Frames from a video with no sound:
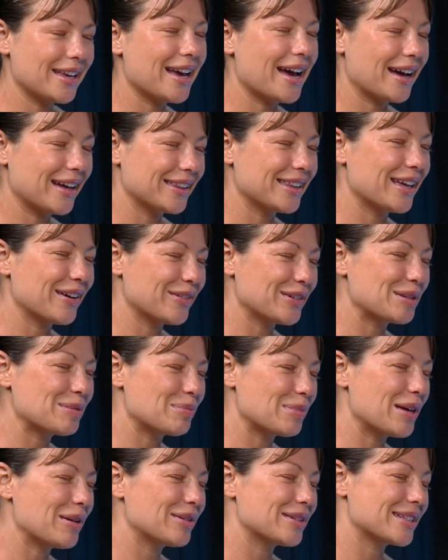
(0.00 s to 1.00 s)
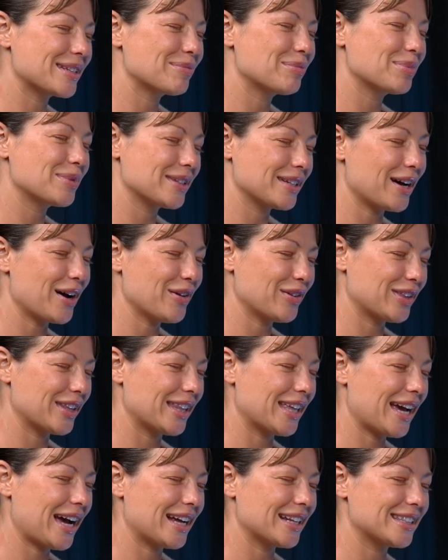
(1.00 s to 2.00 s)
Yeah, there was stuff
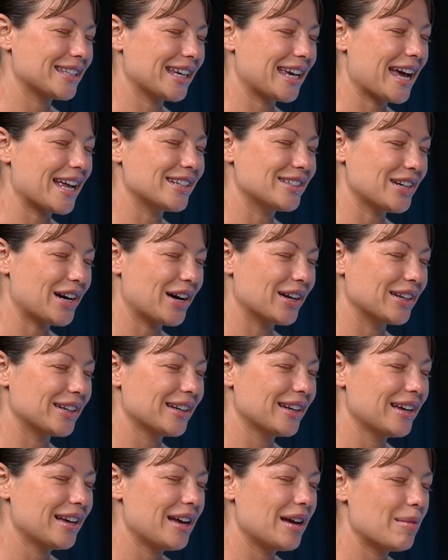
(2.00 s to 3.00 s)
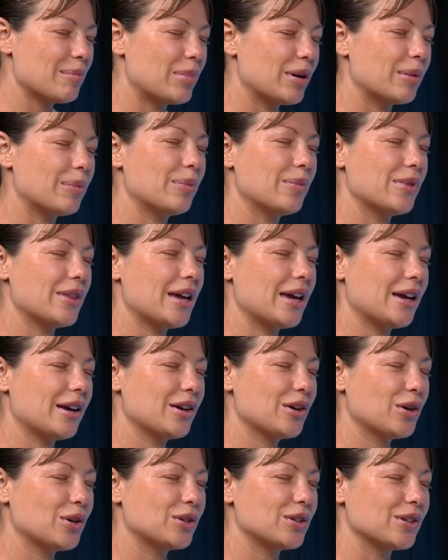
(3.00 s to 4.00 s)
that they had to get done, but they
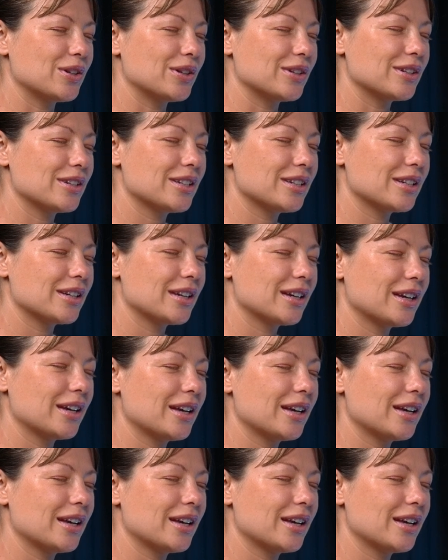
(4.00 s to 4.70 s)
couldn't